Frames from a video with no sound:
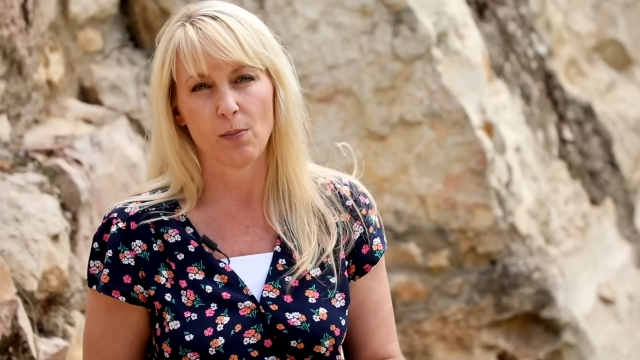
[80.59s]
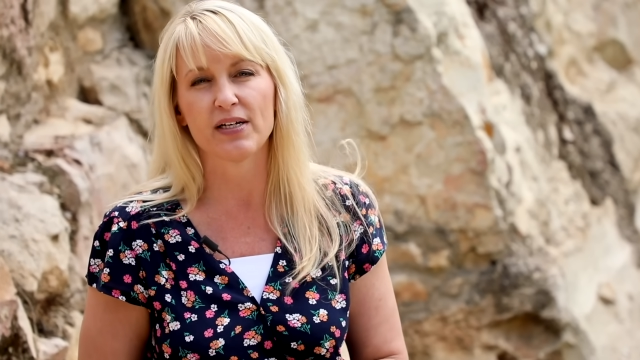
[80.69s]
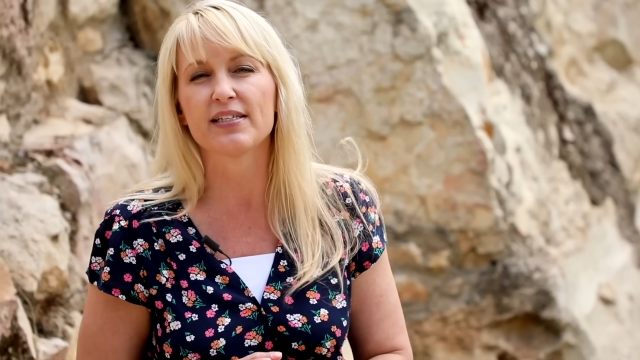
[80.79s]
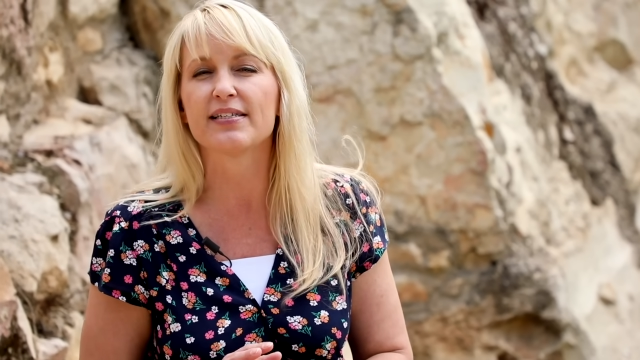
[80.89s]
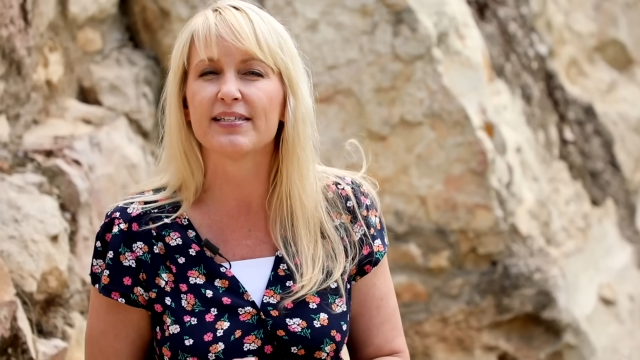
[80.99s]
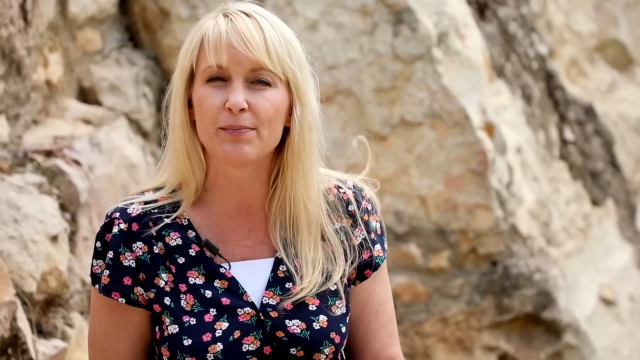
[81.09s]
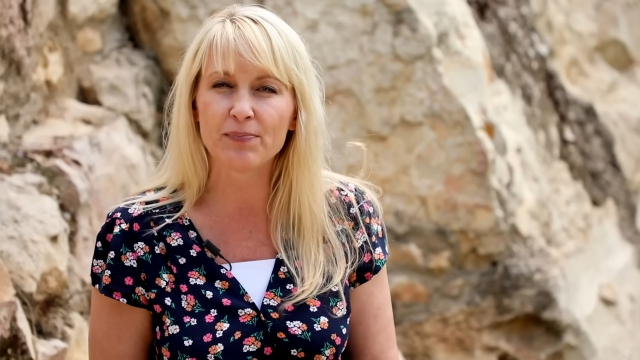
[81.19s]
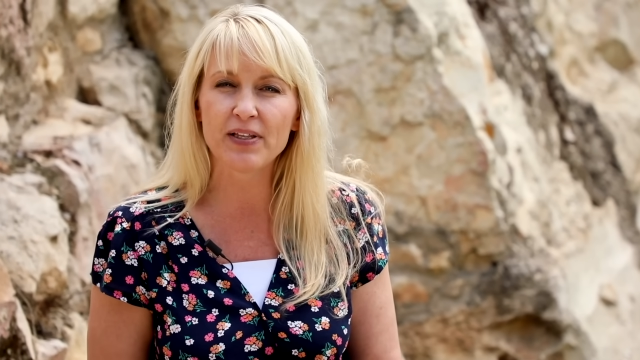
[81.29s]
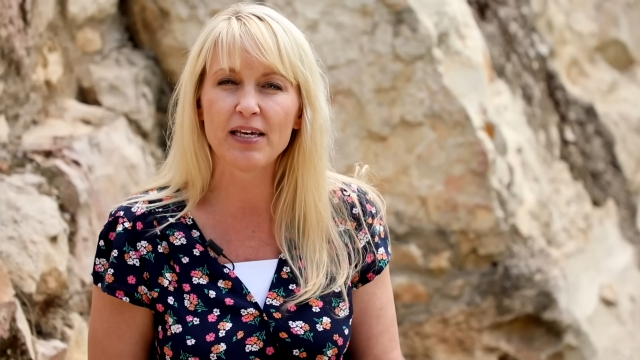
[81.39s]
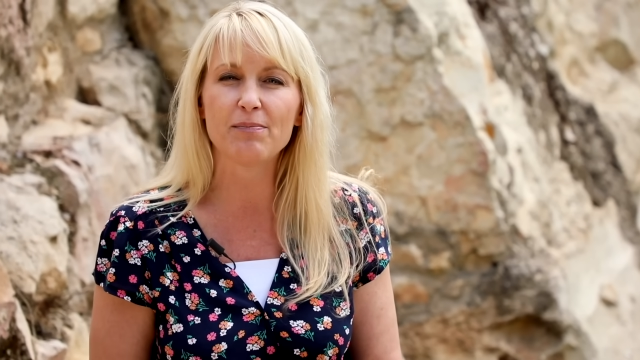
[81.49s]
but
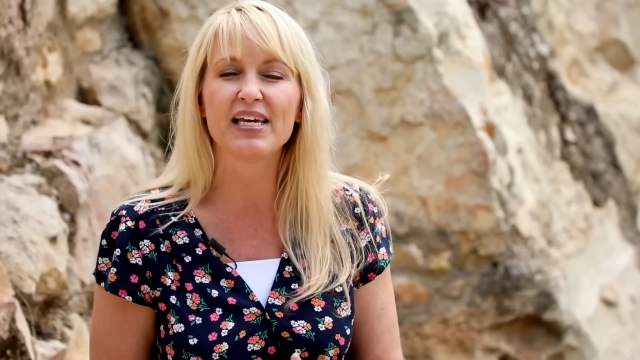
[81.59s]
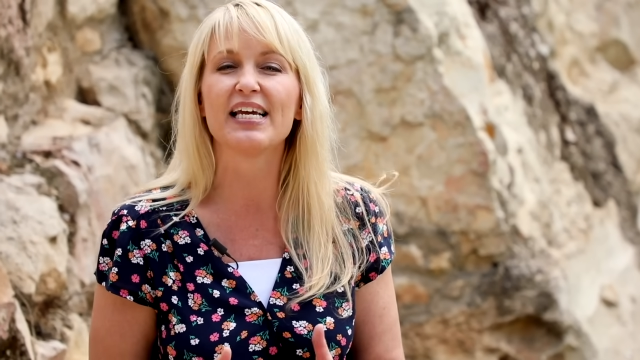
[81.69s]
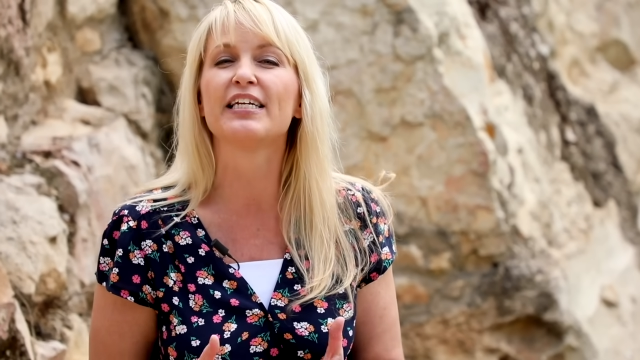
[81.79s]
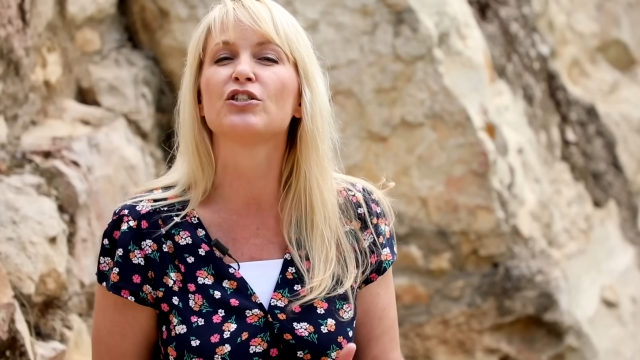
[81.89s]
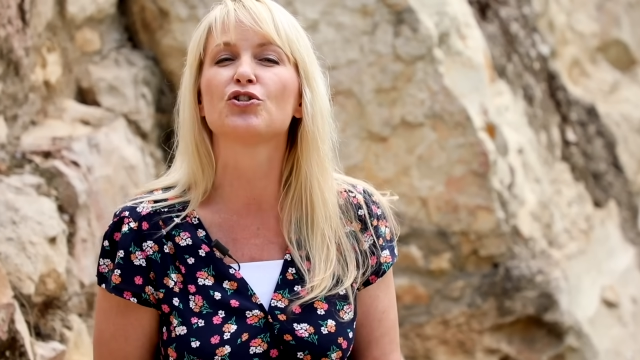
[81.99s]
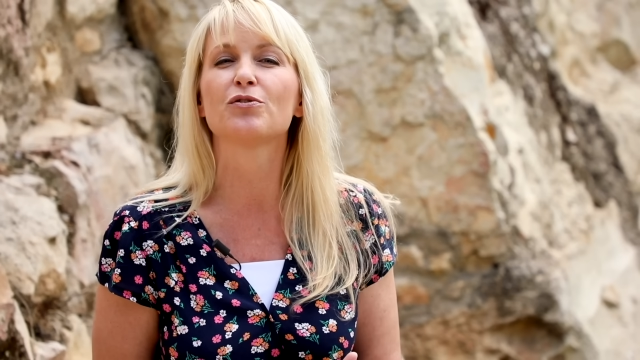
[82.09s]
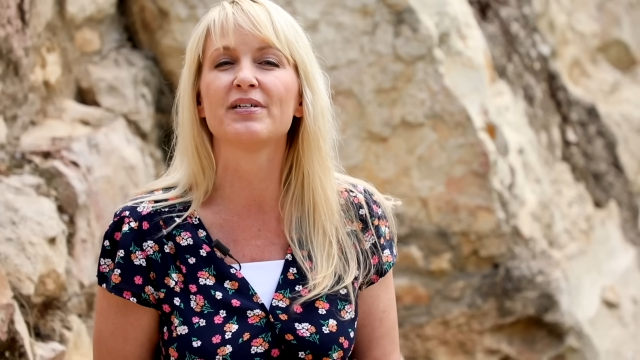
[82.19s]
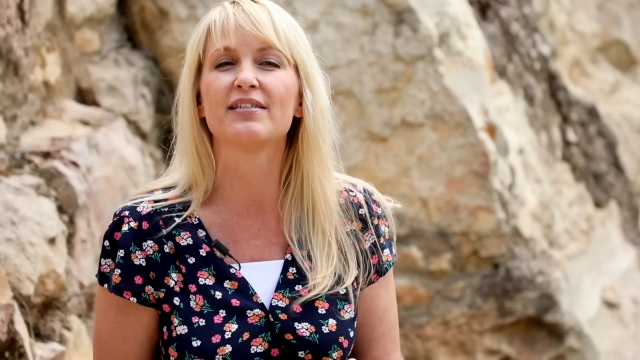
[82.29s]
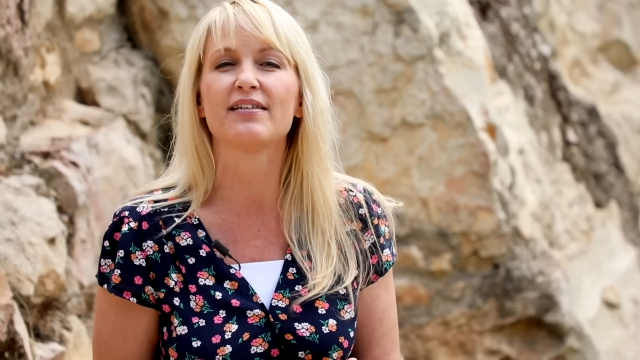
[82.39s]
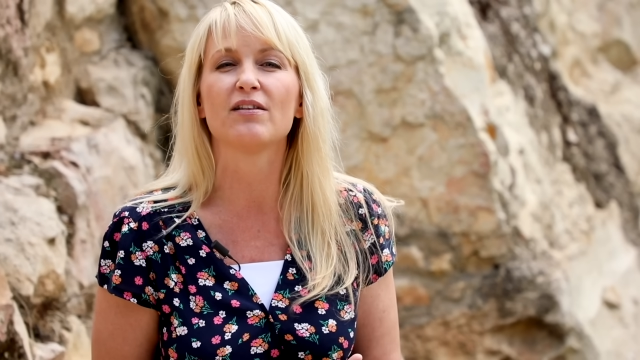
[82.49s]
simply be
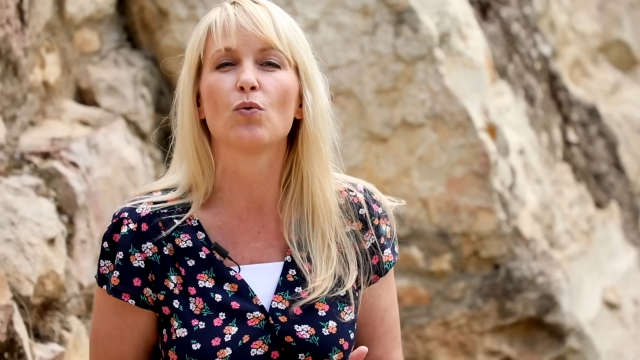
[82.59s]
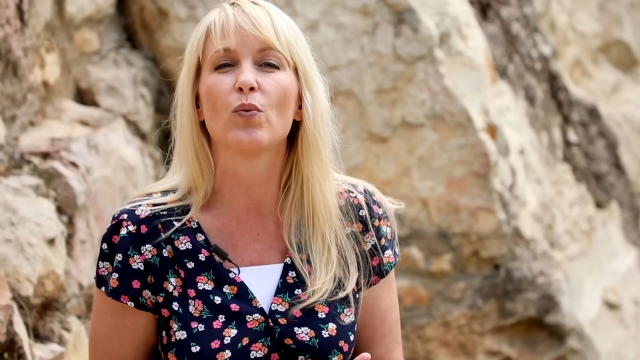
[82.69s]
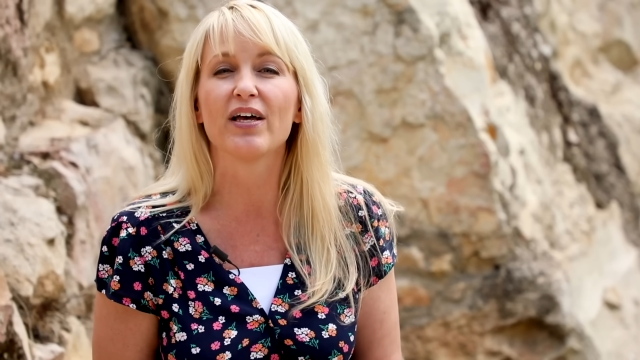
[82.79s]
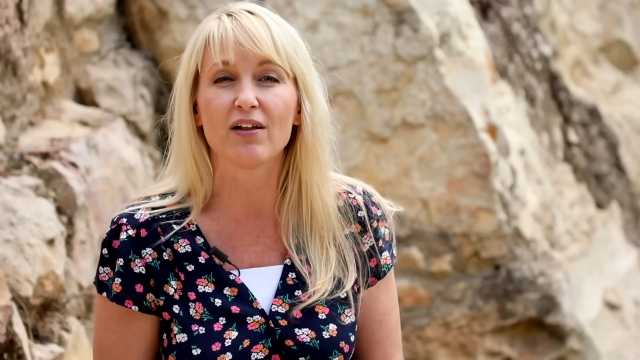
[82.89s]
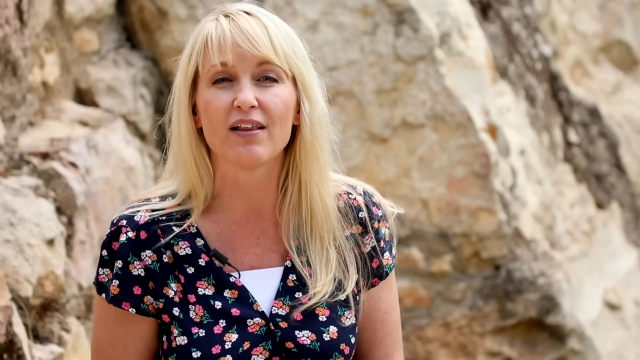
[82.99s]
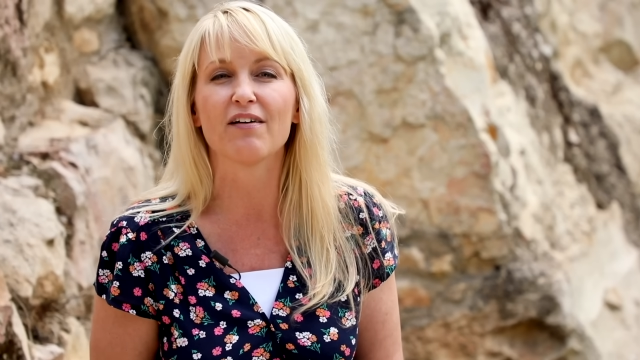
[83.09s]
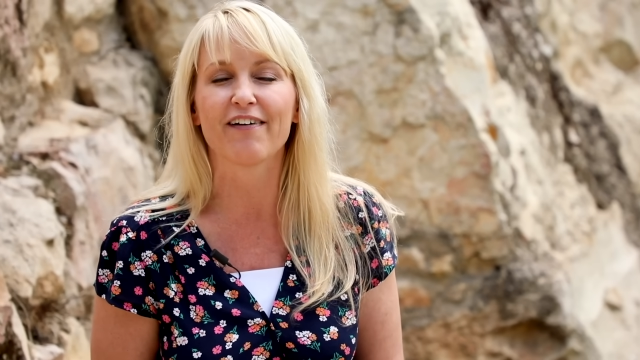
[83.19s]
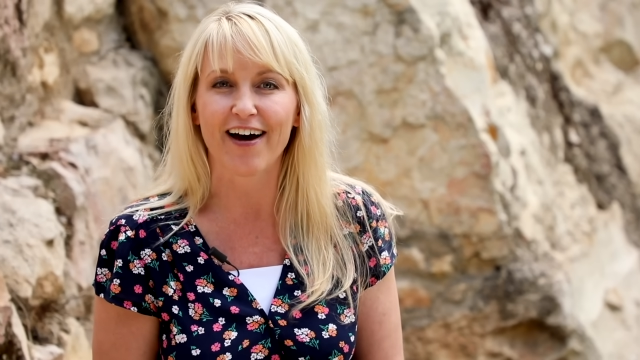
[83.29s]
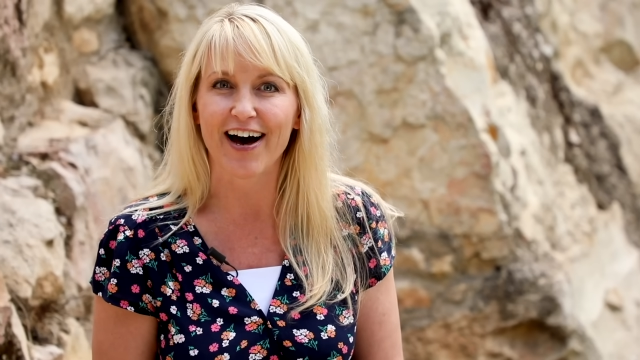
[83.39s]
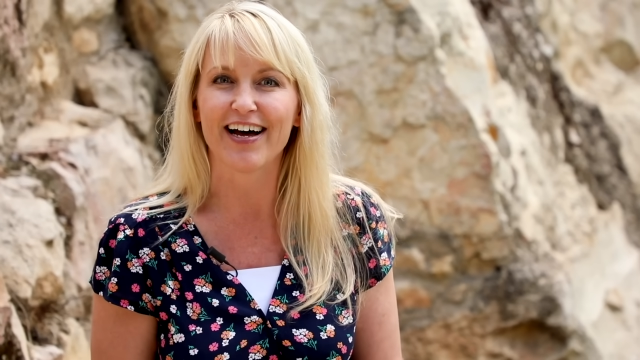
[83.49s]
instruments in the will
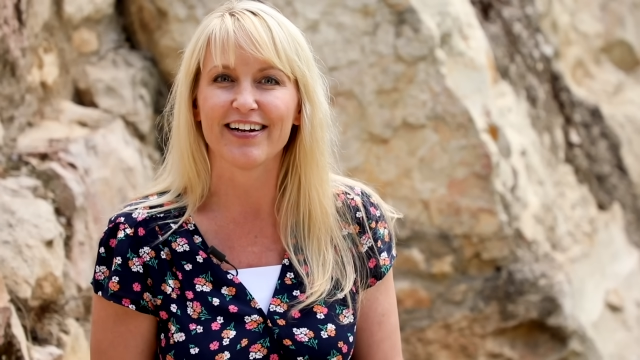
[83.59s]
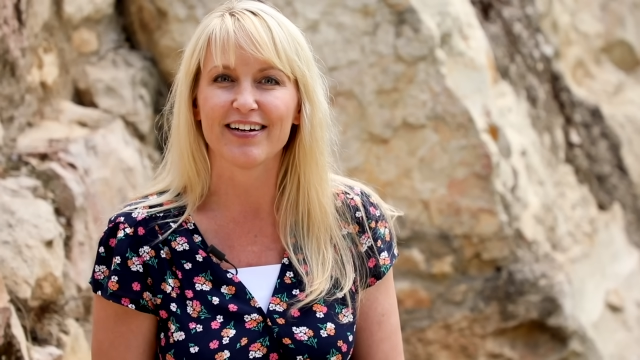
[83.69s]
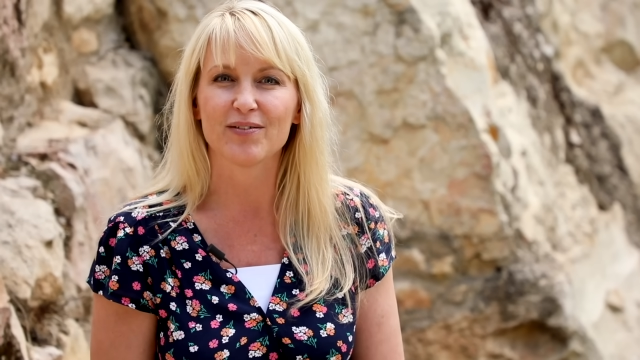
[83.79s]
of God.